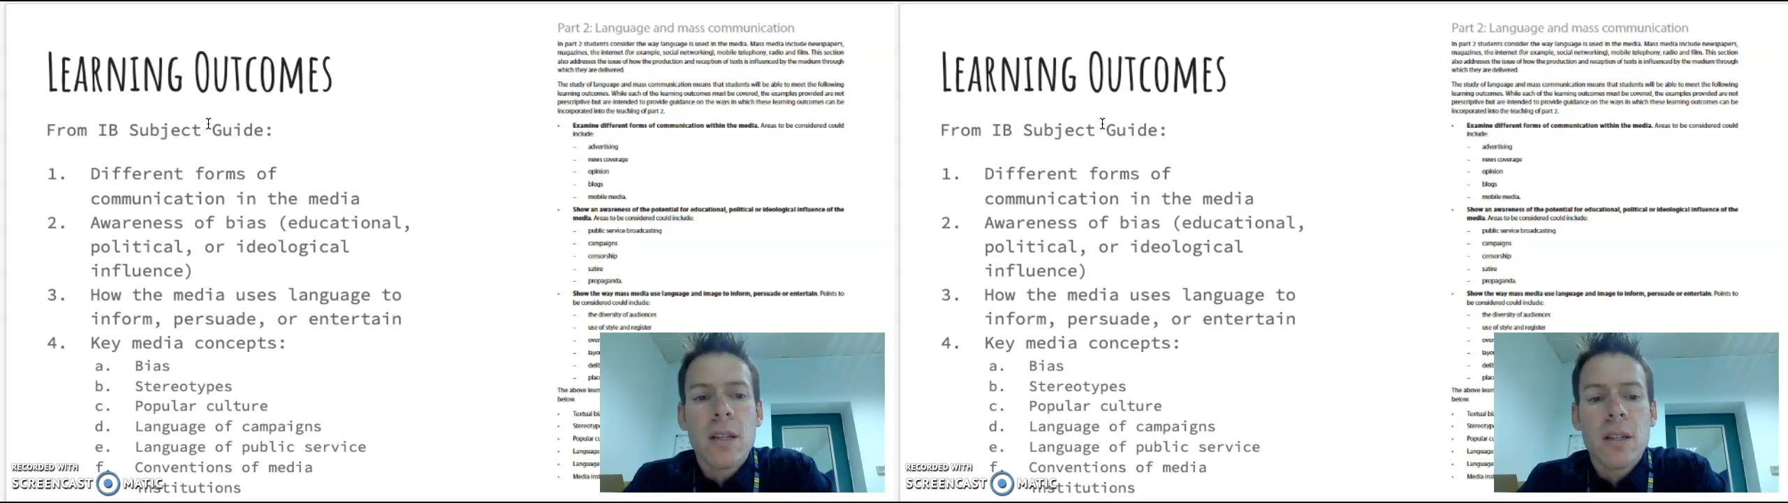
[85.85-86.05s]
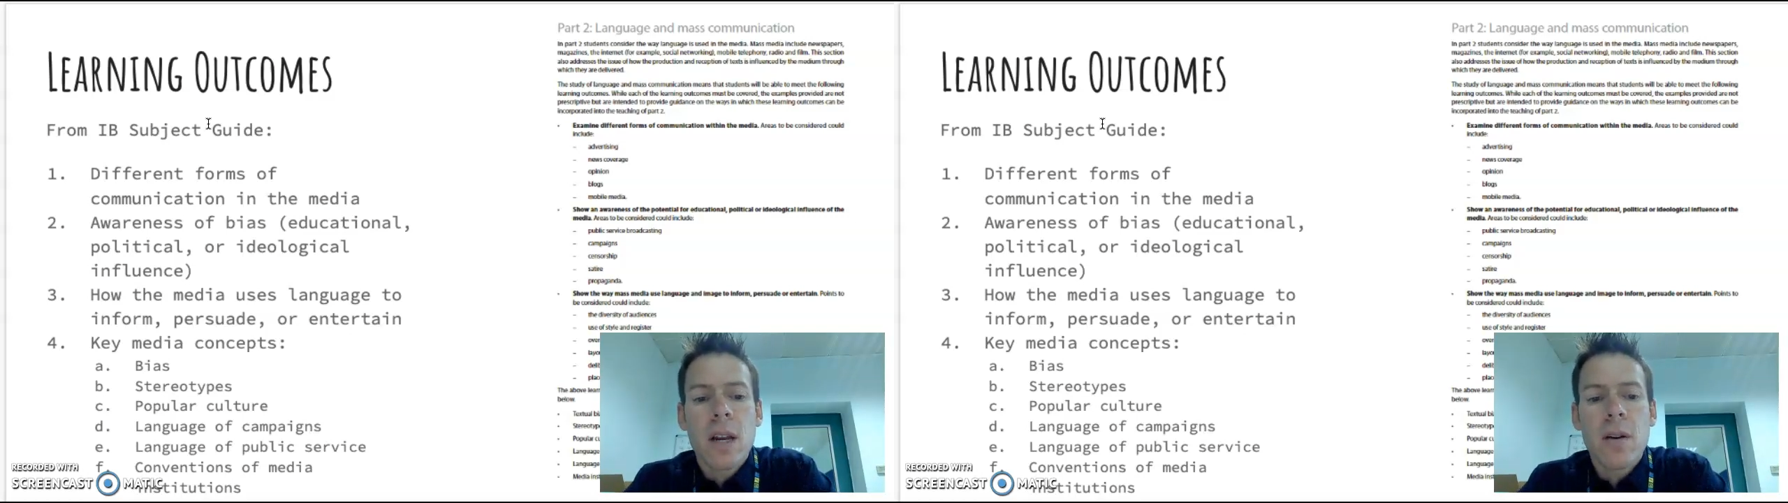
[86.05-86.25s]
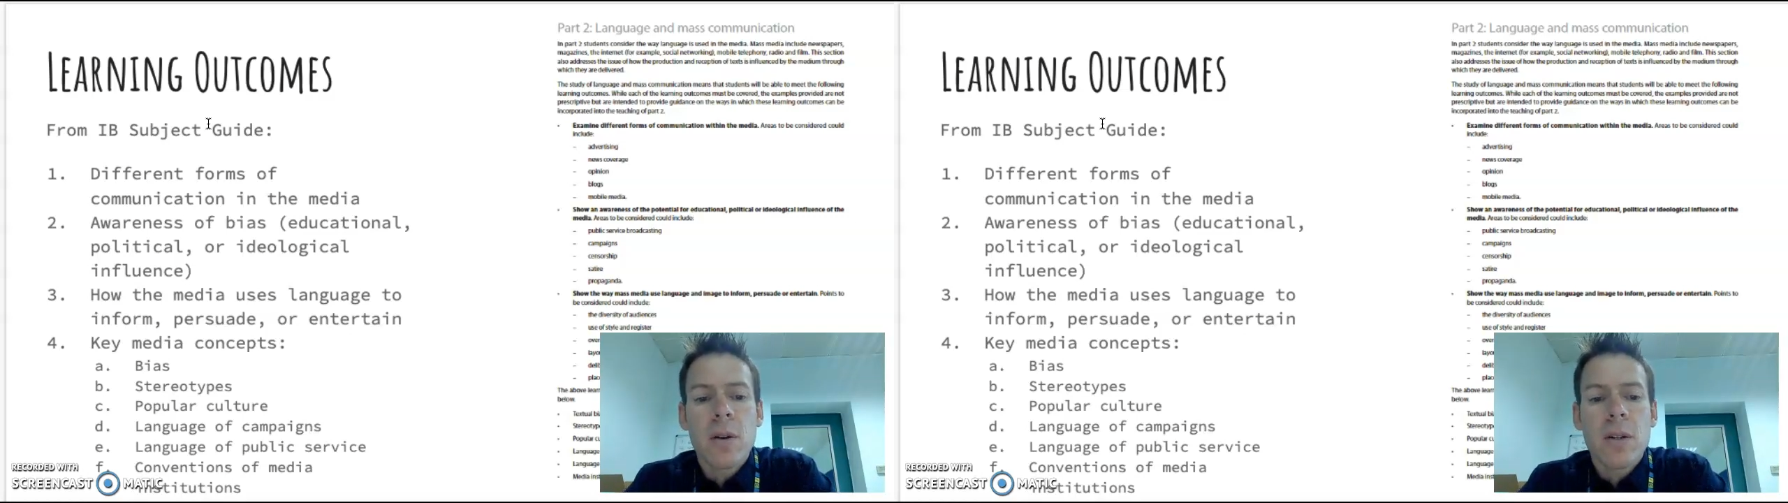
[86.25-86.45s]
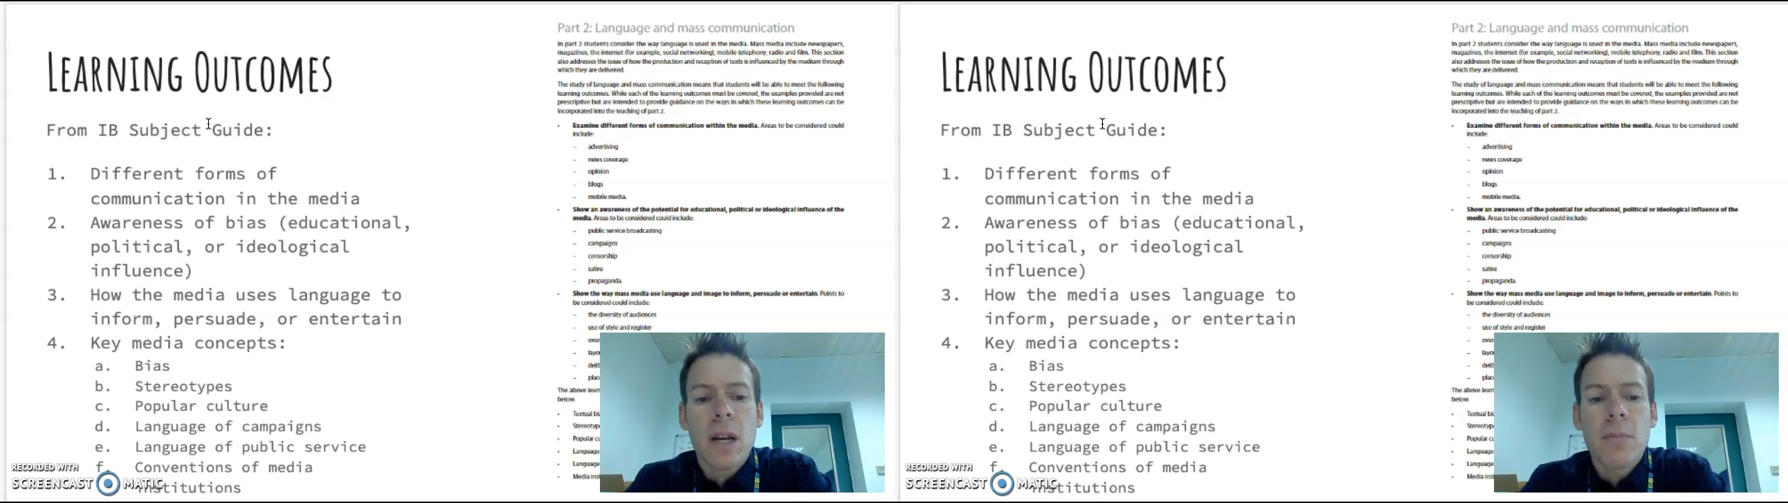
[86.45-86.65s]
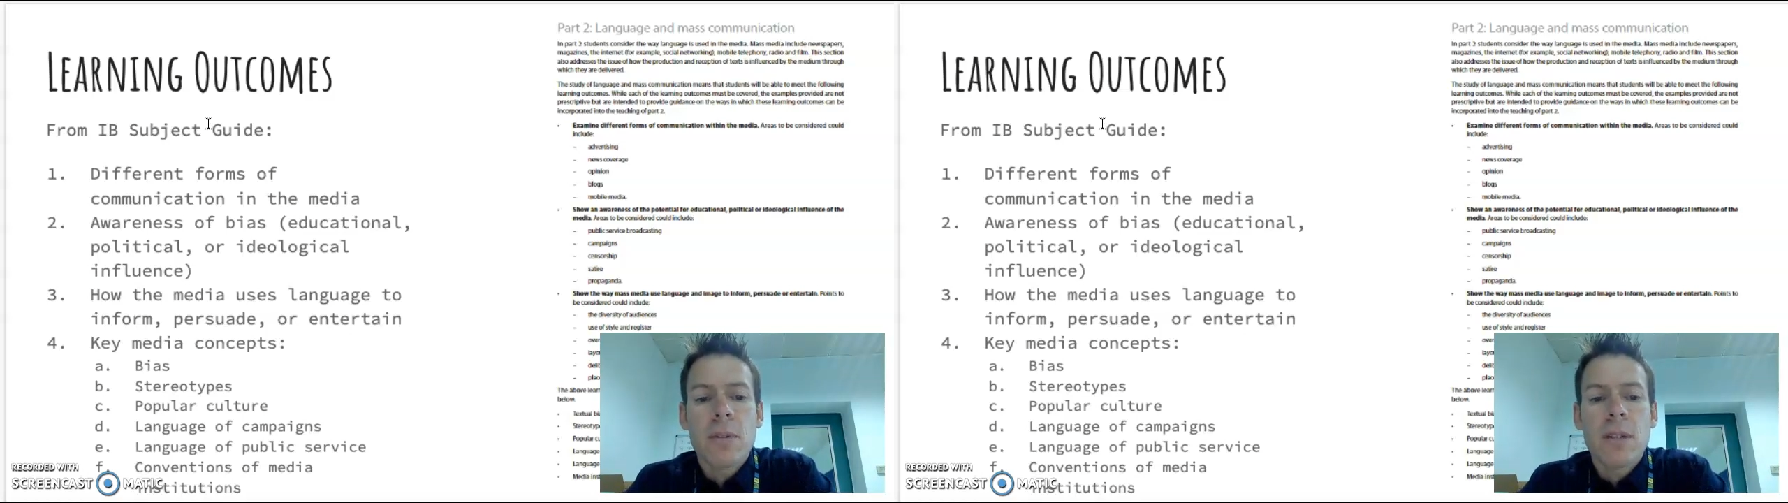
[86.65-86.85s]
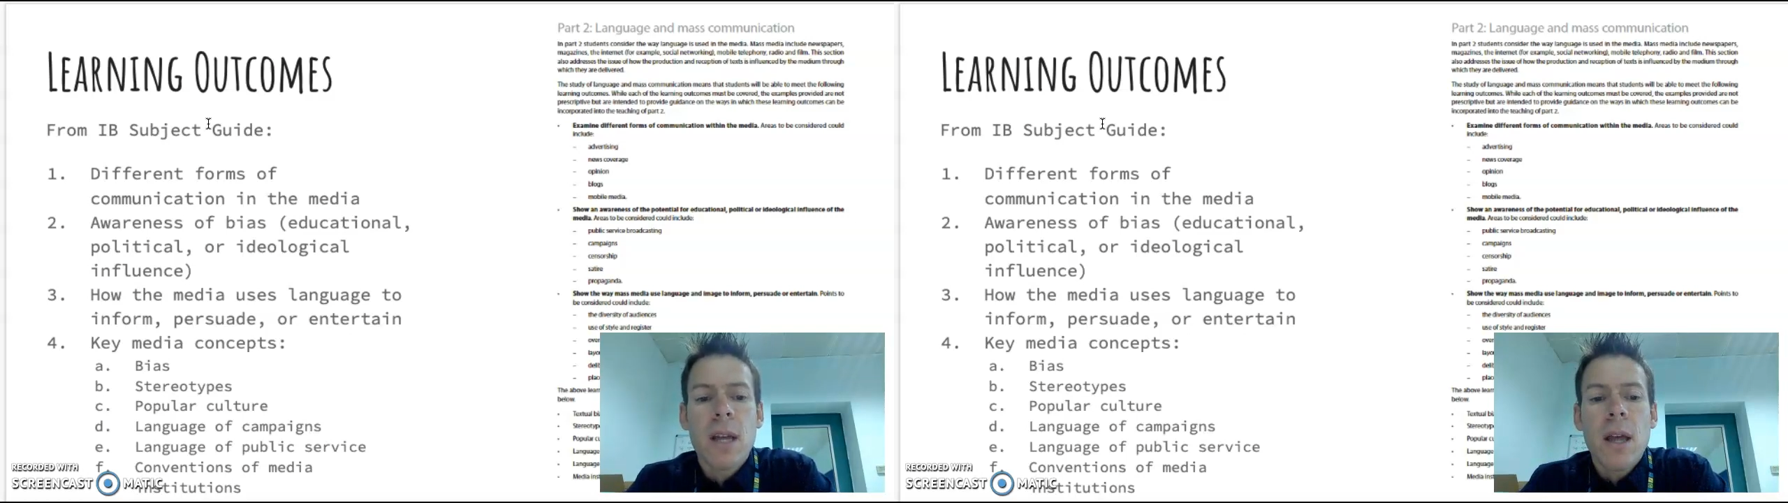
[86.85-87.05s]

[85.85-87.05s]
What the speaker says: stereotypes,